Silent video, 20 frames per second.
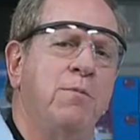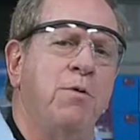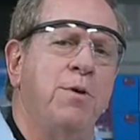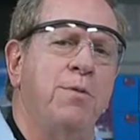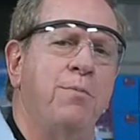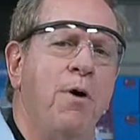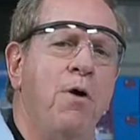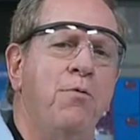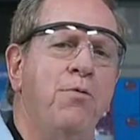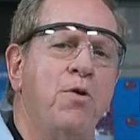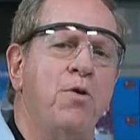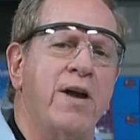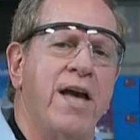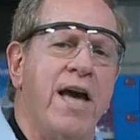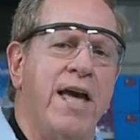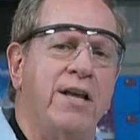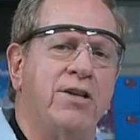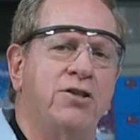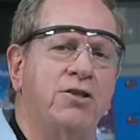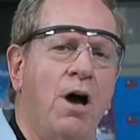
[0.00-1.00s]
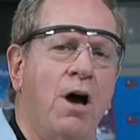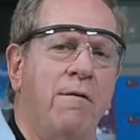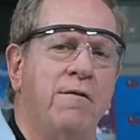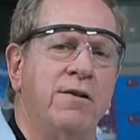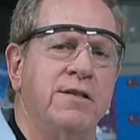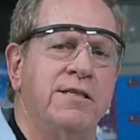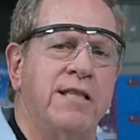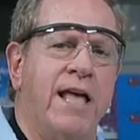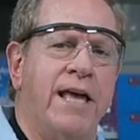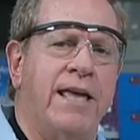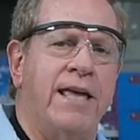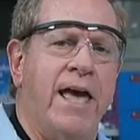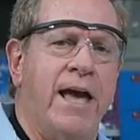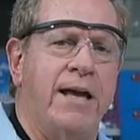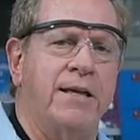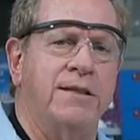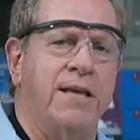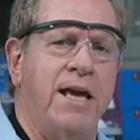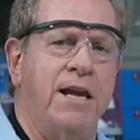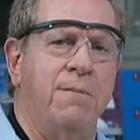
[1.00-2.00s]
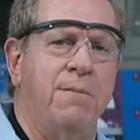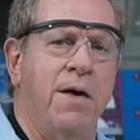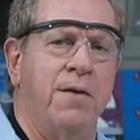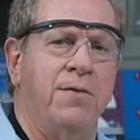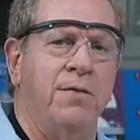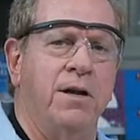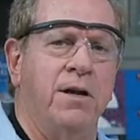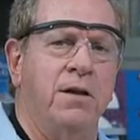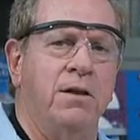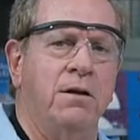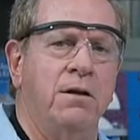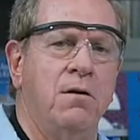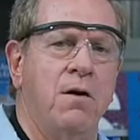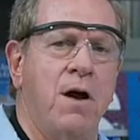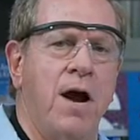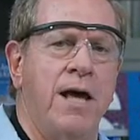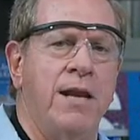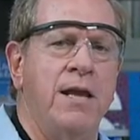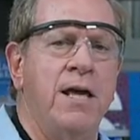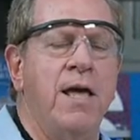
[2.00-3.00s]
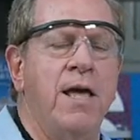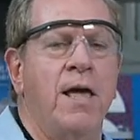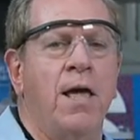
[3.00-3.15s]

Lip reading: with both organic solvents like hexane and methylene chloride,